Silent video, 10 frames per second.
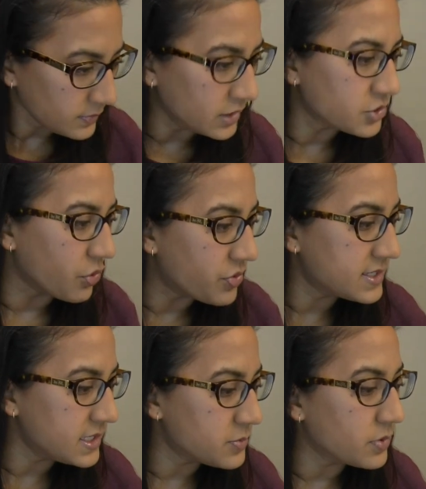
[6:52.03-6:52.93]
So
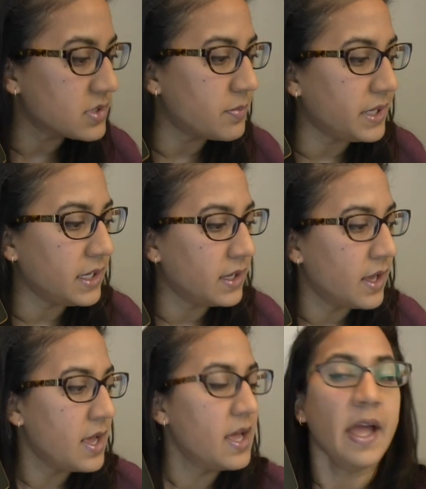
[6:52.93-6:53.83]
this is supposed to be
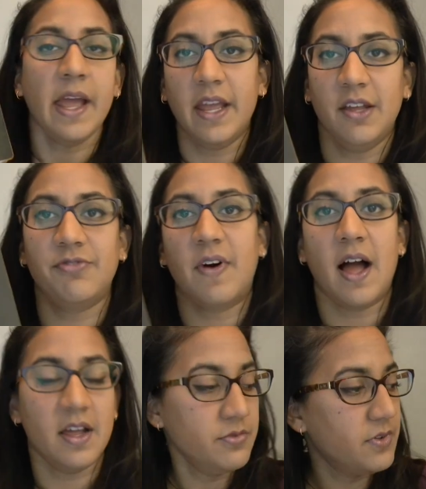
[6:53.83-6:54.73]

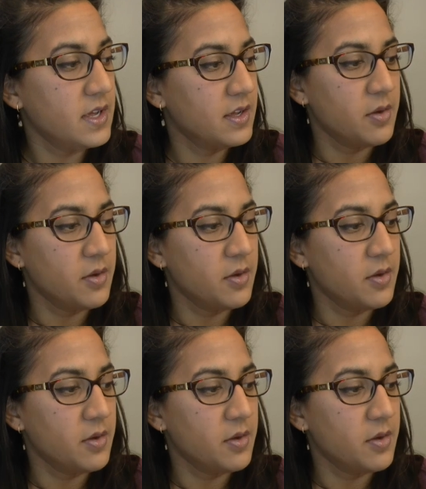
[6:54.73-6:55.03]
A5,